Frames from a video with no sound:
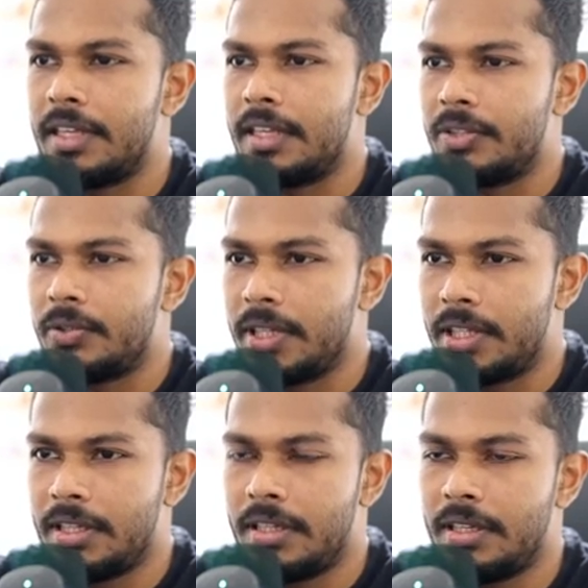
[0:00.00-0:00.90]
that's
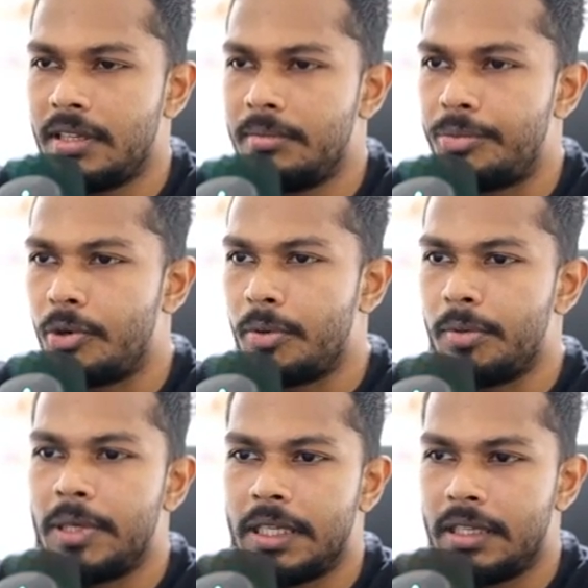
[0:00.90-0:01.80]
why.
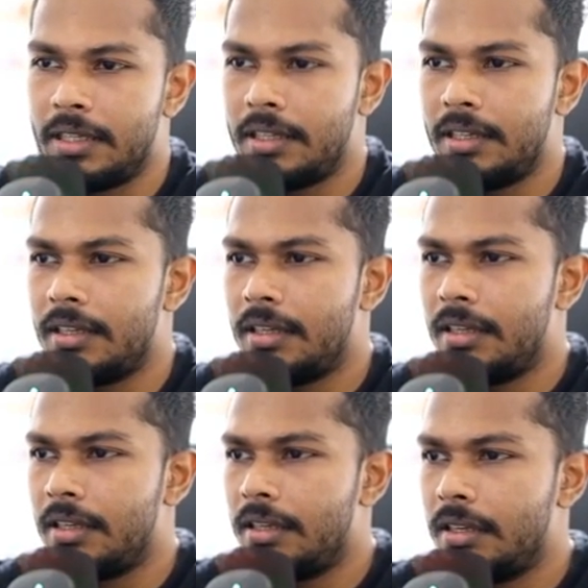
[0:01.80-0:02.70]
Probably.
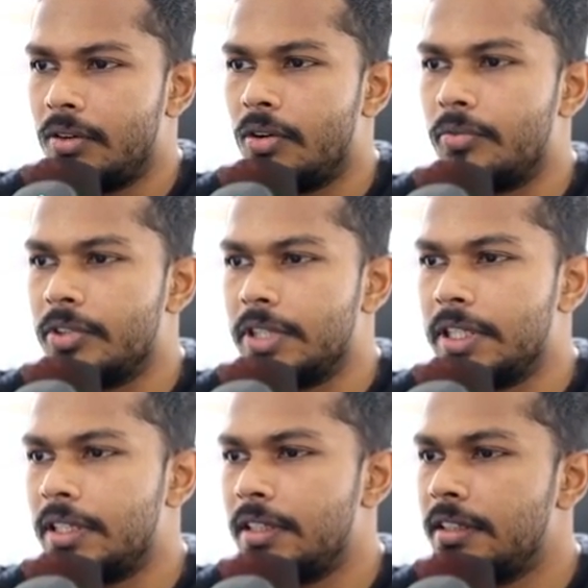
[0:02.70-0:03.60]

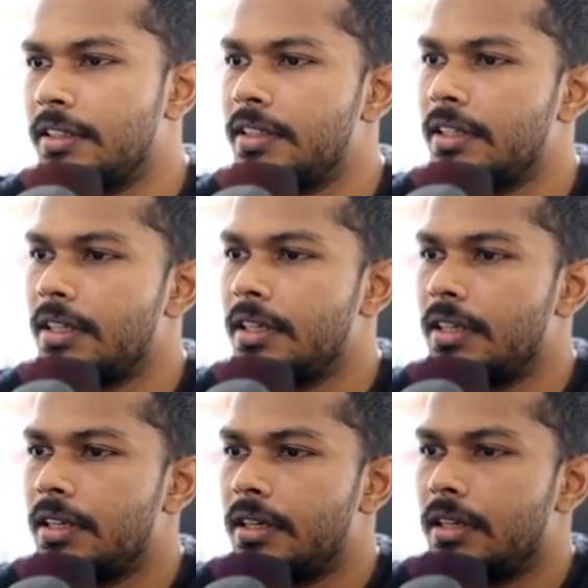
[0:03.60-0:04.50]
Hopefully.
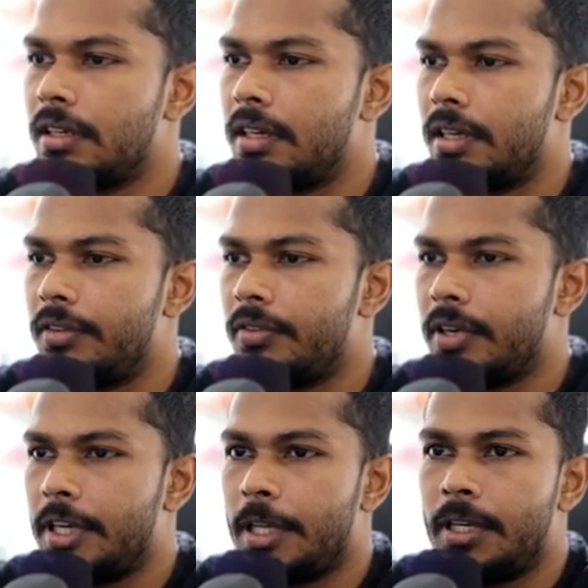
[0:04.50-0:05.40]

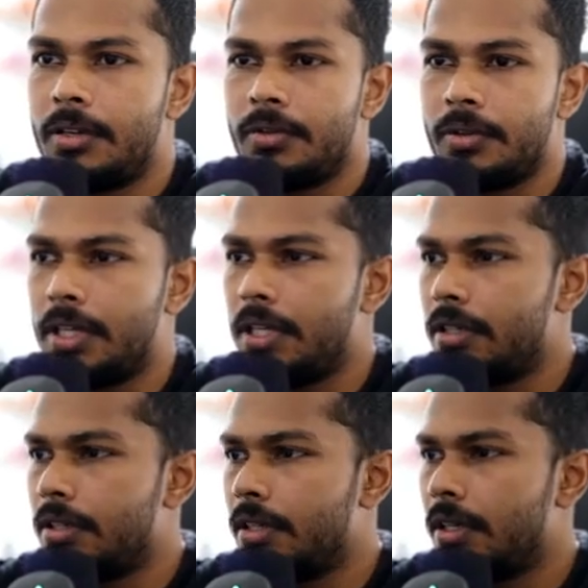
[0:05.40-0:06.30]
I go
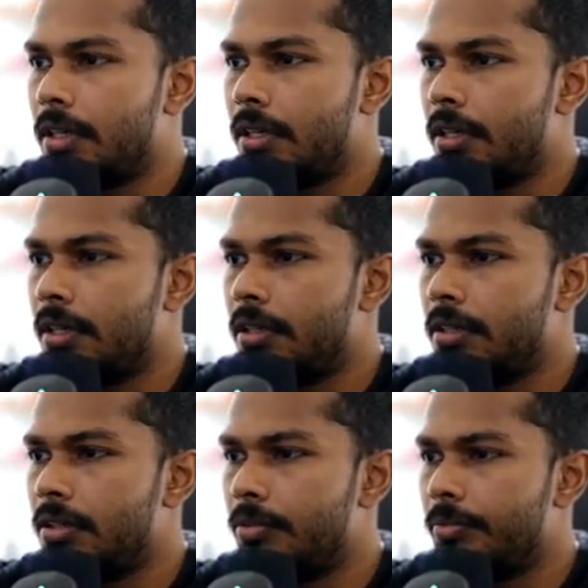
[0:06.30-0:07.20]
here and
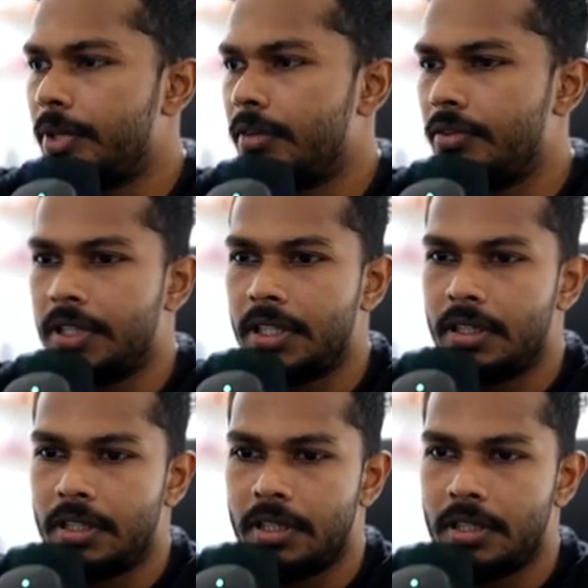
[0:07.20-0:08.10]
copy
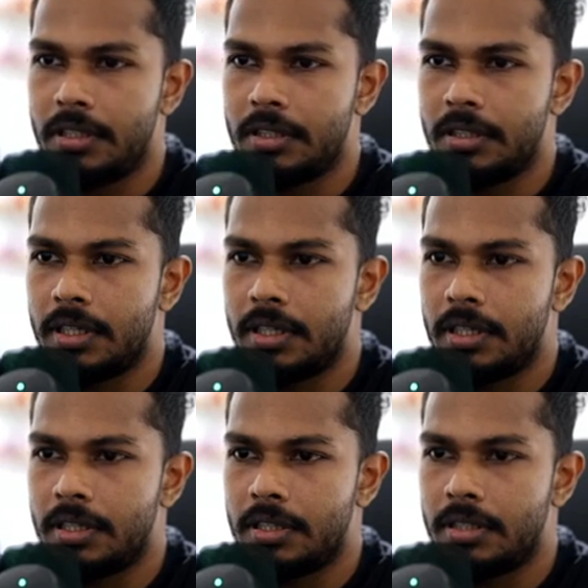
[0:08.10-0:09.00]
everything here,
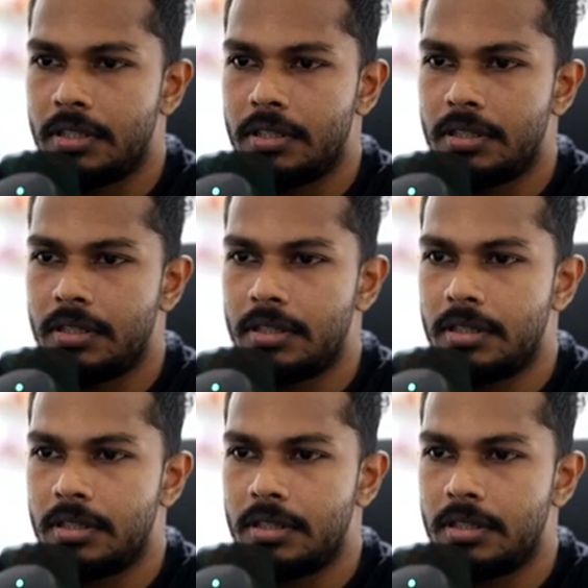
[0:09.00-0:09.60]
and